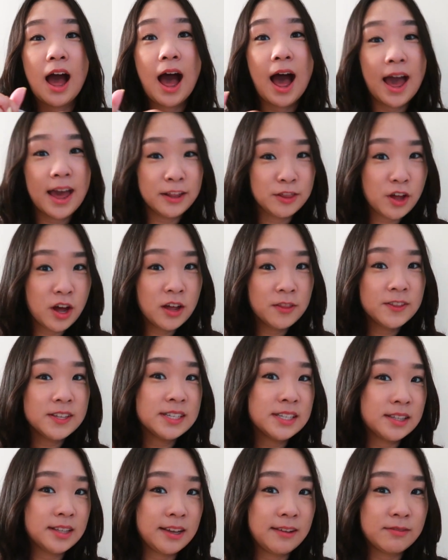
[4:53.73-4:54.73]
I thought the
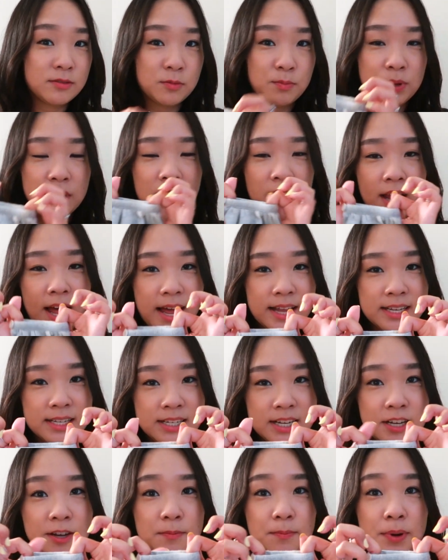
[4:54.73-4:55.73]
sleeves would be
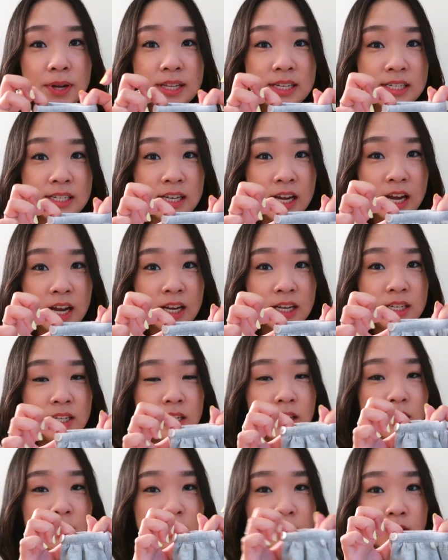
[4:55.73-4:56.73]
elastic, but it's not.
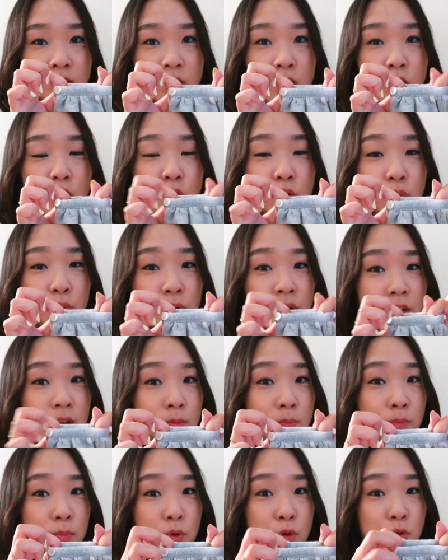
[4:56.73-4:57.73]
It doesn't really
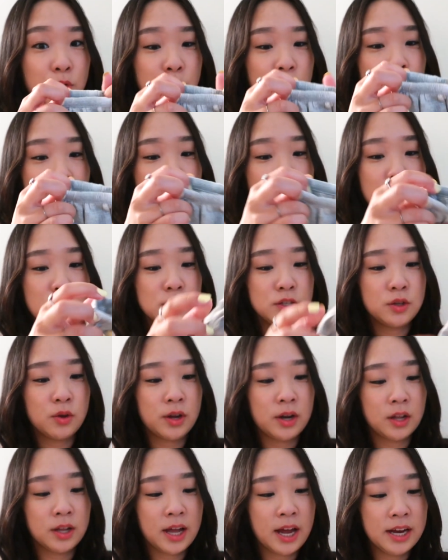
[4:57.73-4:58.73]
move, so
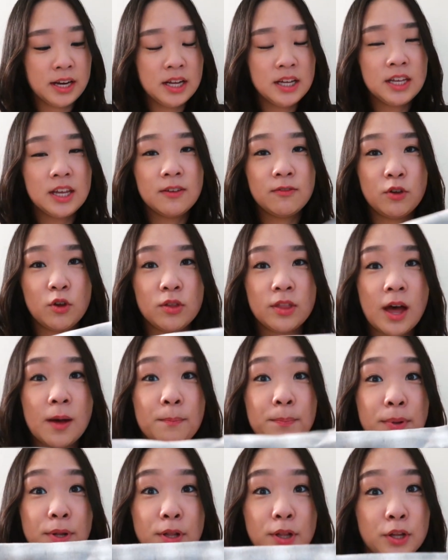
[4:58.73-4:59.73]
it'll kind of give you
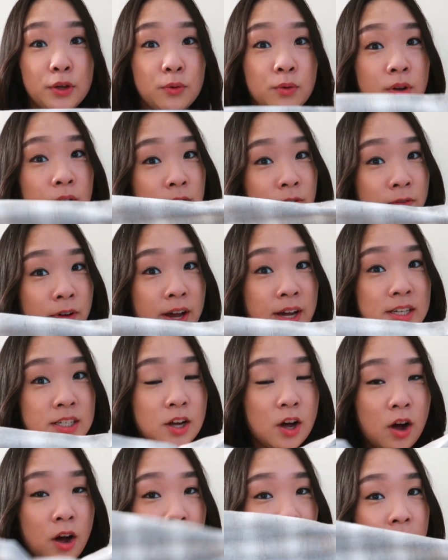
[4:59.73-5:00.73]
that balloon effect
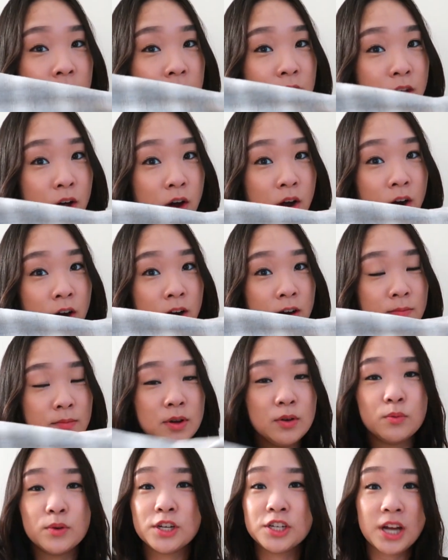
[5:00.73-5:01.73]
on the
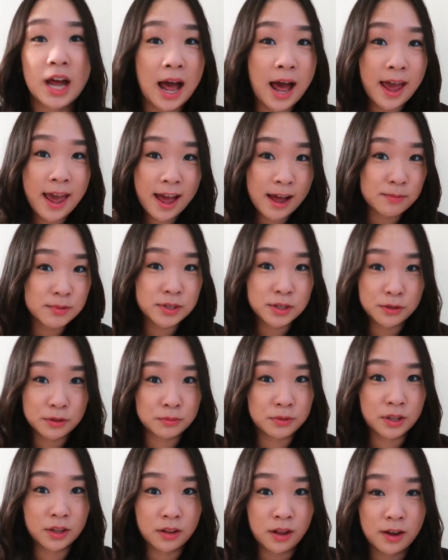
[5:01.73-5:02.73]
arm, which I
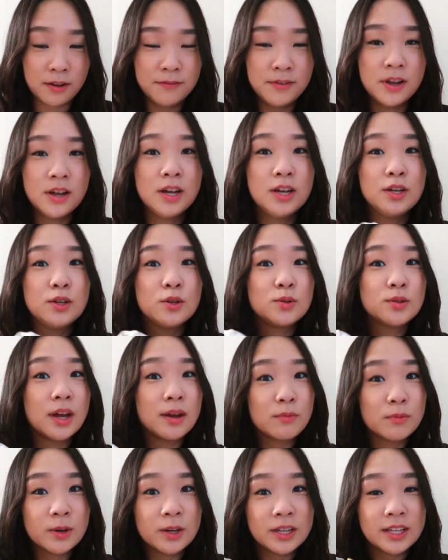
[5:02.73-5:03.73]
absolutely love. So
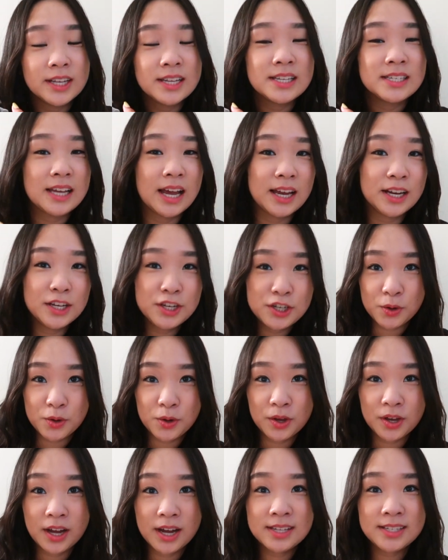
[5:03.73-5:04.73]
I'm really excited
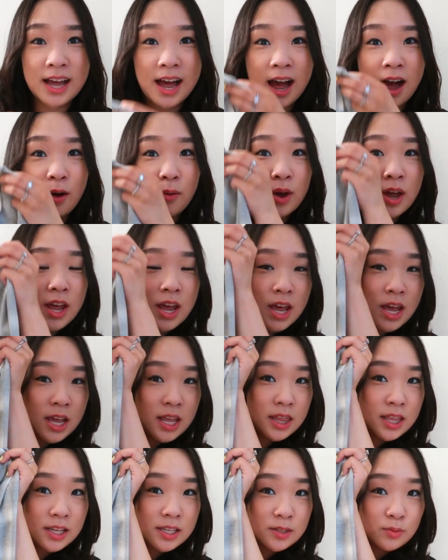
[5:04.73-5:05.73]
you guys how
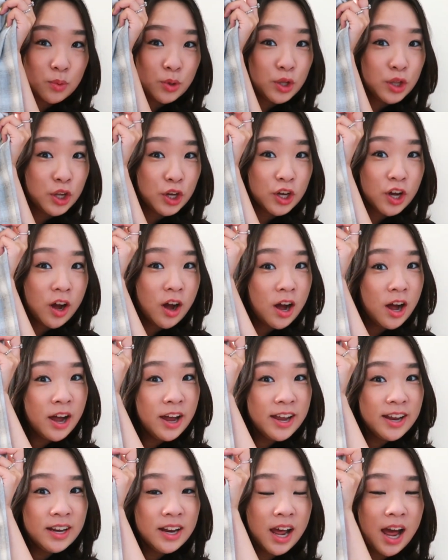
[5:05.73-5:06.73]
this will look
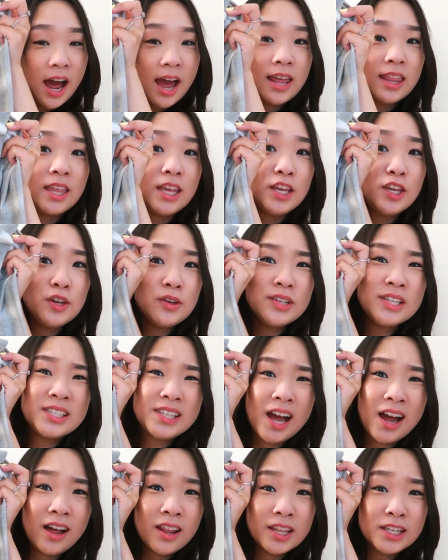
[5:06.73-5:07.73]
on. I think you can
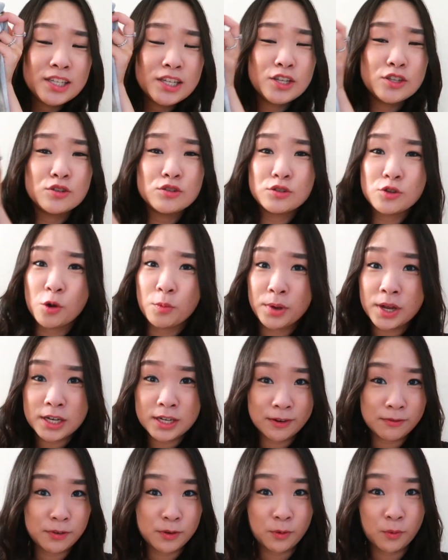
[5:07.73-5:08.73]
style this in so many
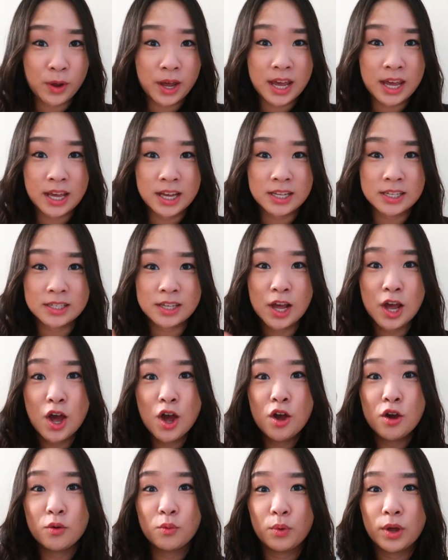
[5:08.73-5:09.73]
different ways
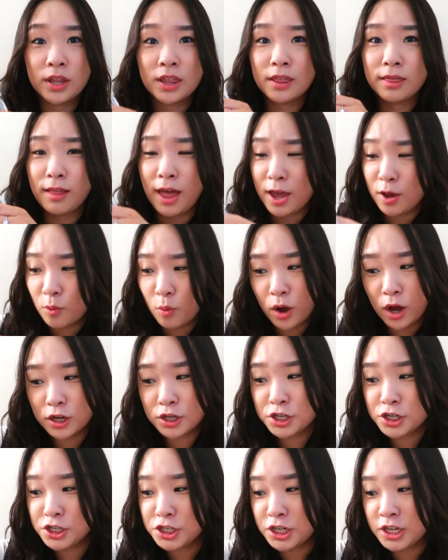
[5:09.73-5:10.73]
with light
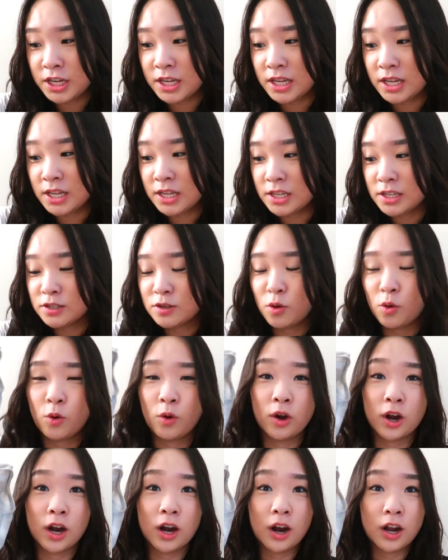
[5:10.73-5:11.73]
wash jeans
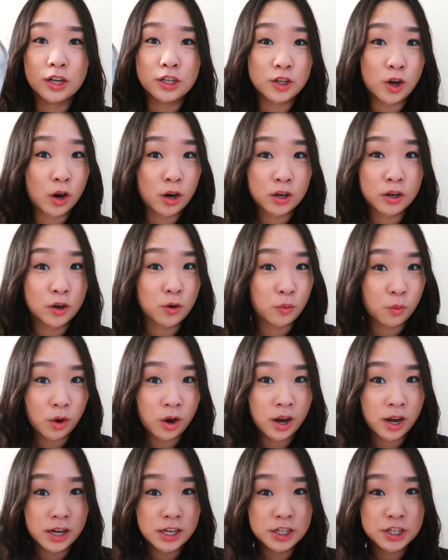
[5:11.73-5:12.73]
or a darker
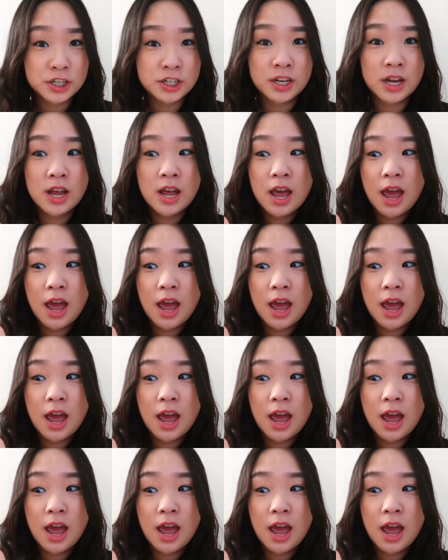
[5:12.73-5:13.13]
wash